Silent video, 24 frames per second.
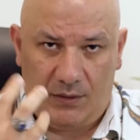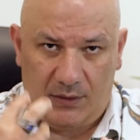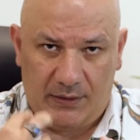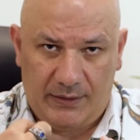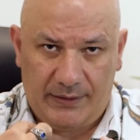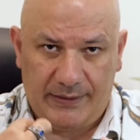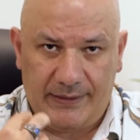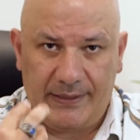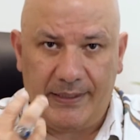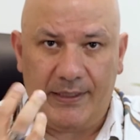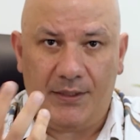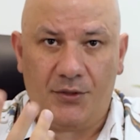
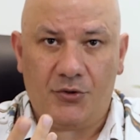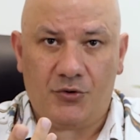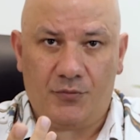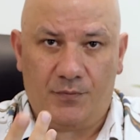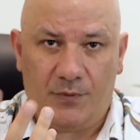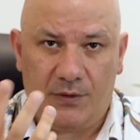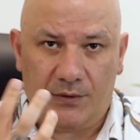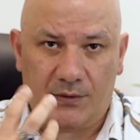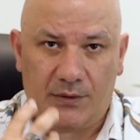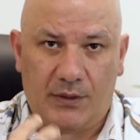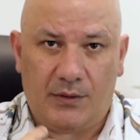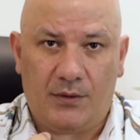
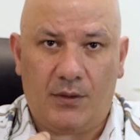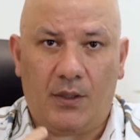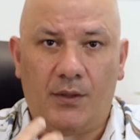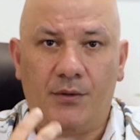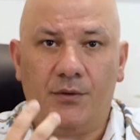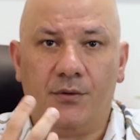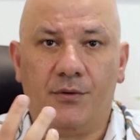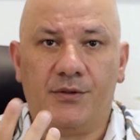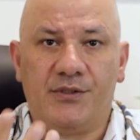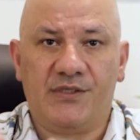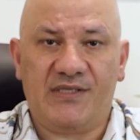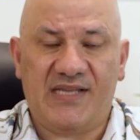engagement and
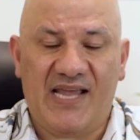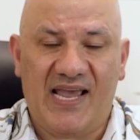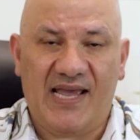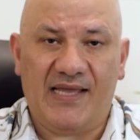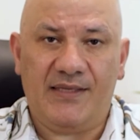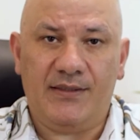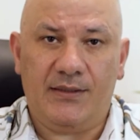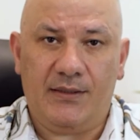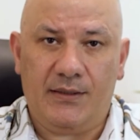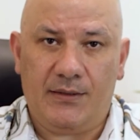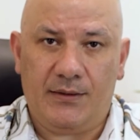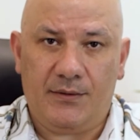
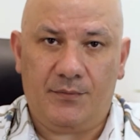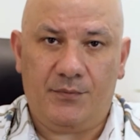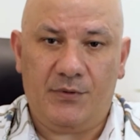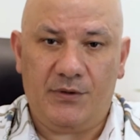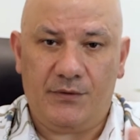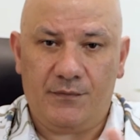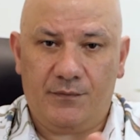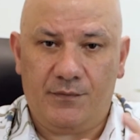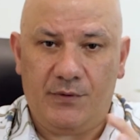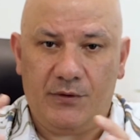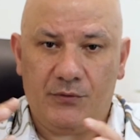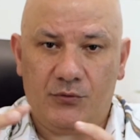understanding
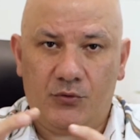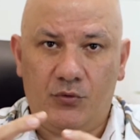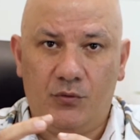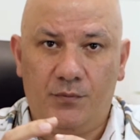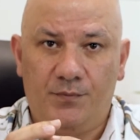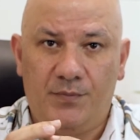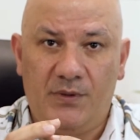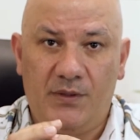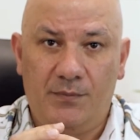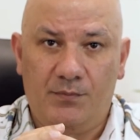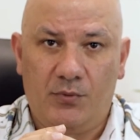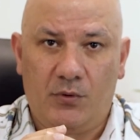between two
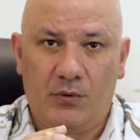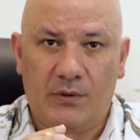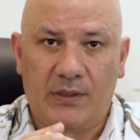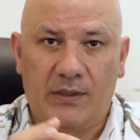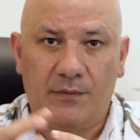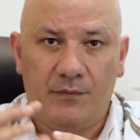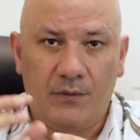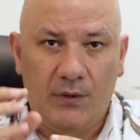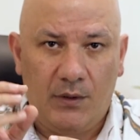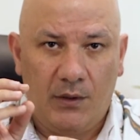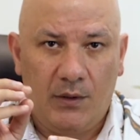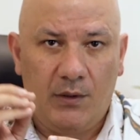people
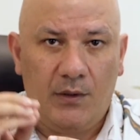and